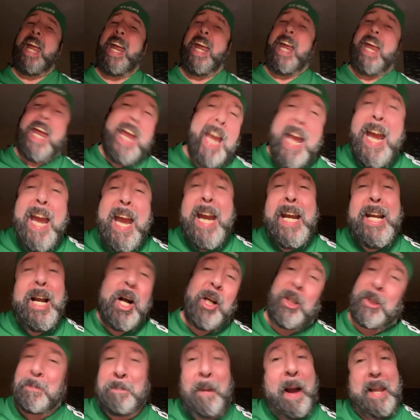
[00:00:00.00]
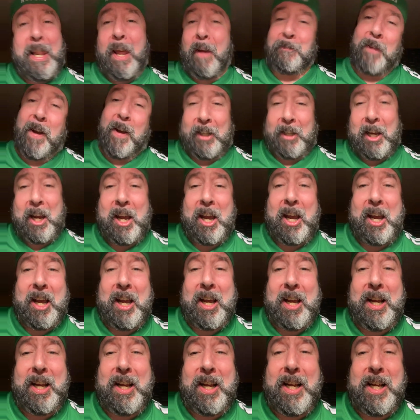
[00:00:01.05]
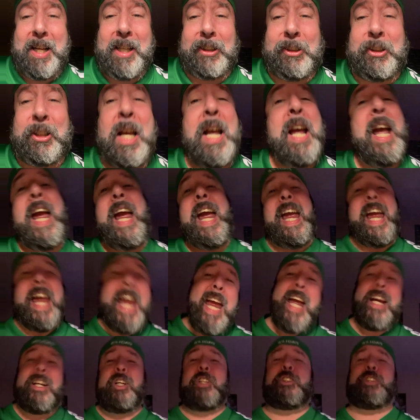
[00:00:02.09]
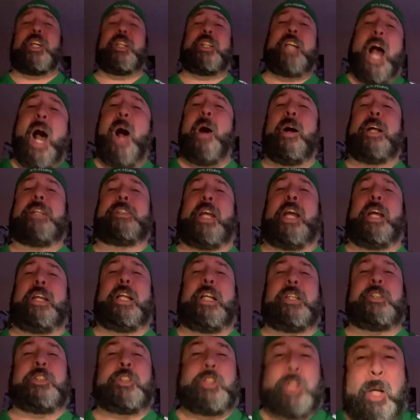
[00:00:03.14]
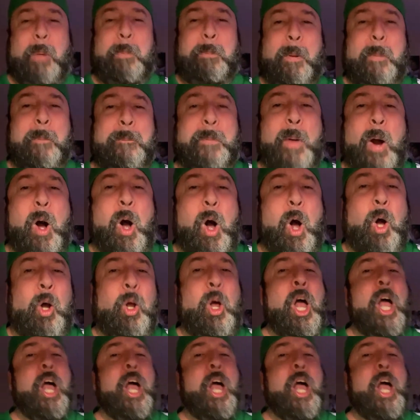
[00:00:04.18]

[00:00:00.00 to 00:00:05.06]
Eagles, motherfuckers. Eagles are going to the Super Bowl.